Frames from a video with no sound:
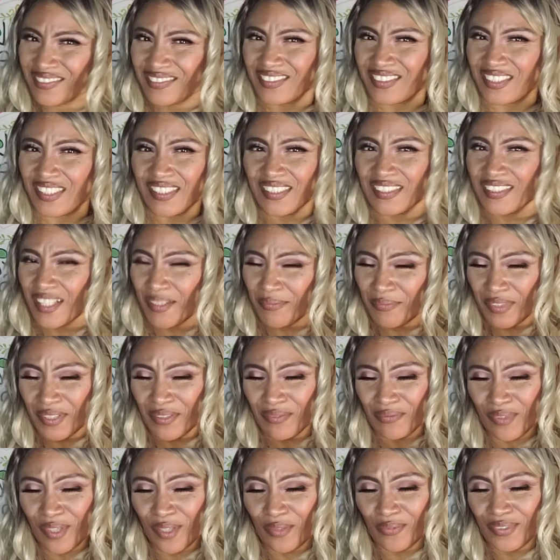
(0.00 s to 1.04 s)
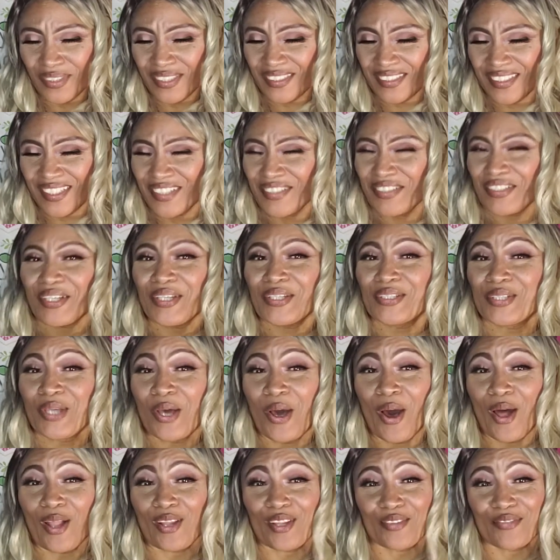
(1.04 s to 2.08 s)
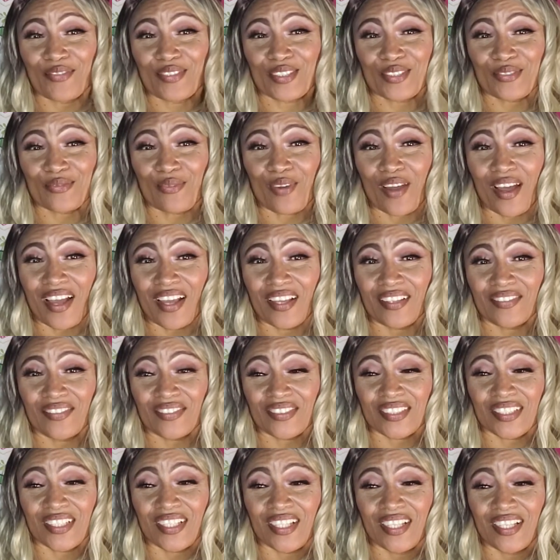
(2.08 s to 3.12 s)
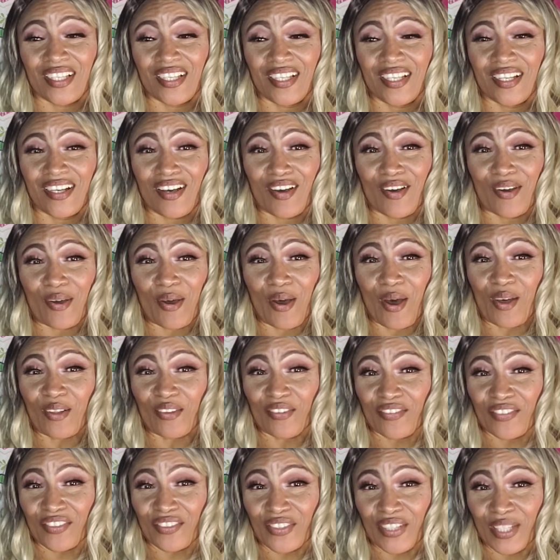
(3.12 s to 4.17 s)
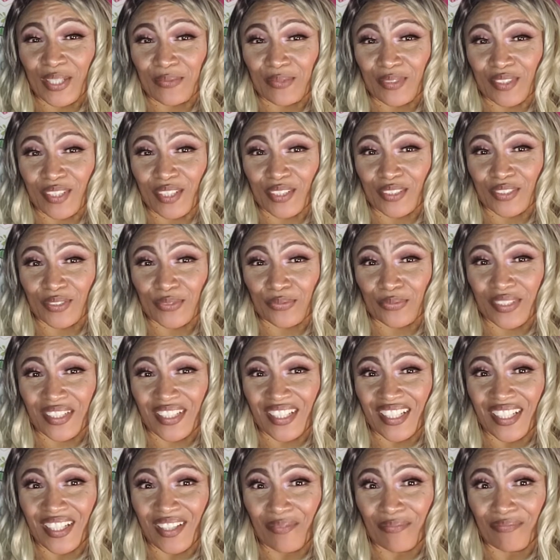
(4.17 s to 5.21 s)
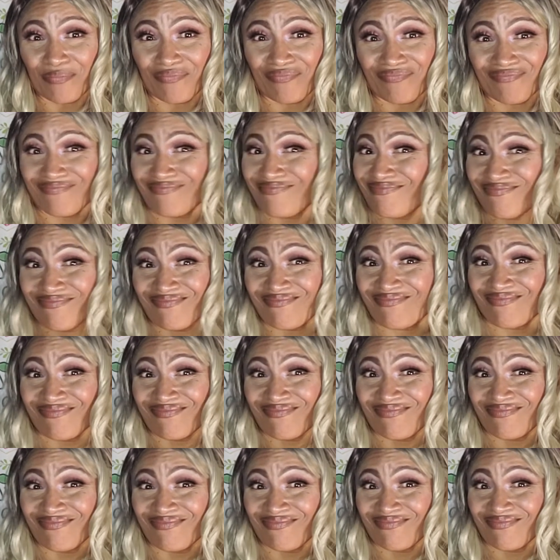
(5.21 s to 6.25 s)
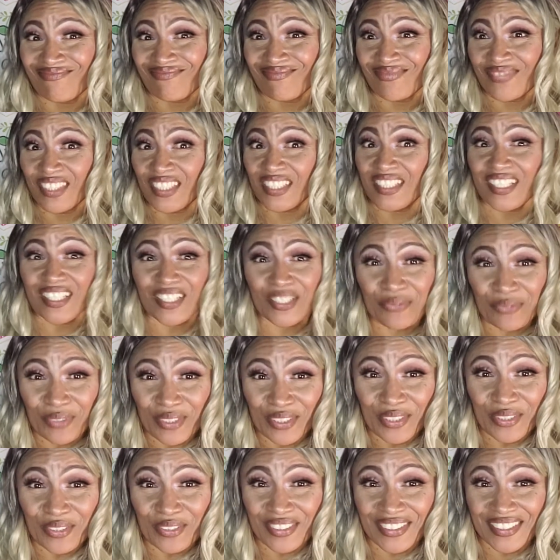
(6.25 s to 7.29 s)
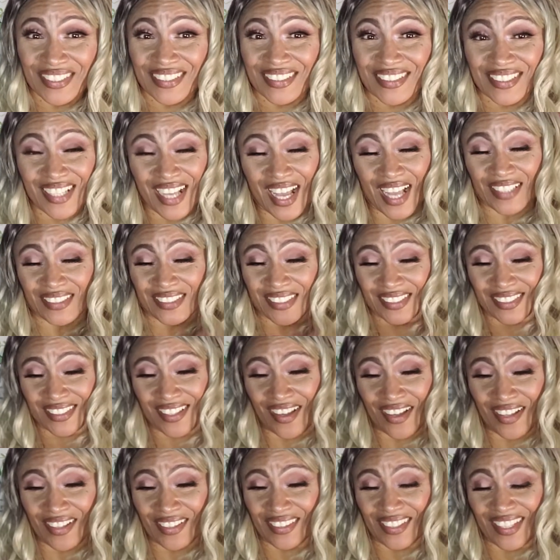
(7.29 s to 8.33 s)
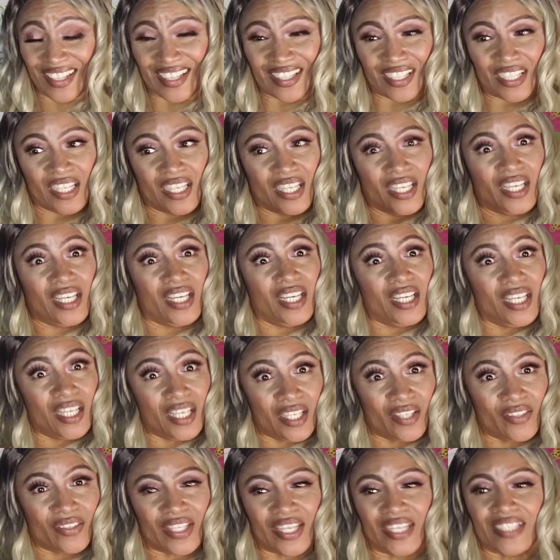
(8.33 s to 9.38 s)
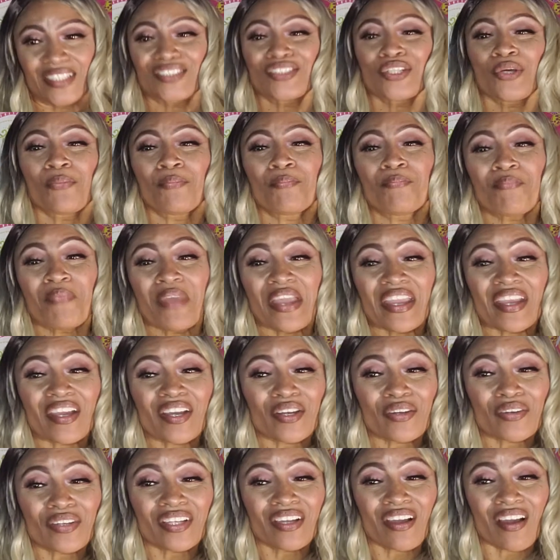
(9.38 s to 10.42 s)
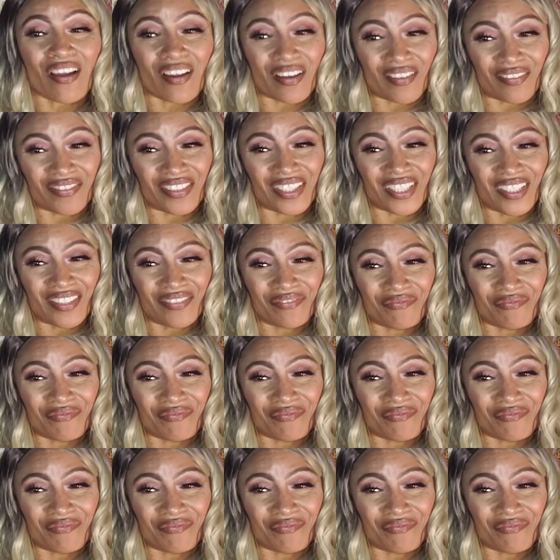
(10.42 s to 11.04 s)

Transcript: Is something wrong with Steve? Because all of his wives, all of their names starts with M. Did anyone notice that? I just caught that. Okay, so Mary Harvey.